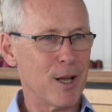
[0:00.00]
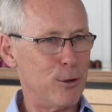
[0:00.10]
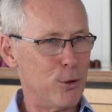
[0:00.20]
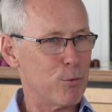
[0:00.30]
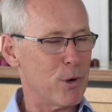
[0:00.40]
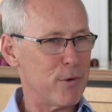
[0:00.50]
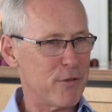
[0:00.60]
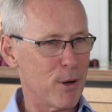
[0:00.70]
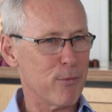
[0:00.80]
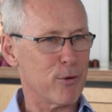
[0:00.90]
Look where we've
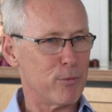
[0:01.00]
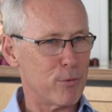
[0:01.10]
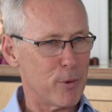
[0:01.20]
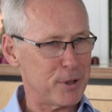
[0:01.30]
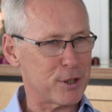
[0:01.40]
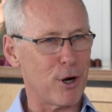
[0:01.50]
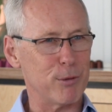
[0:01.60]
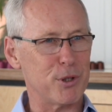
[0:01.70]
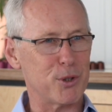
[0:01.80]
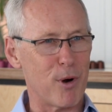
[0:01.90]
come from what we started
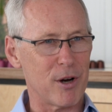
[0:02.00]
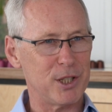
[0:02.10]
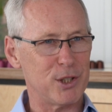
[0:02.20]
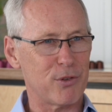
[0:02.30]
with Smarties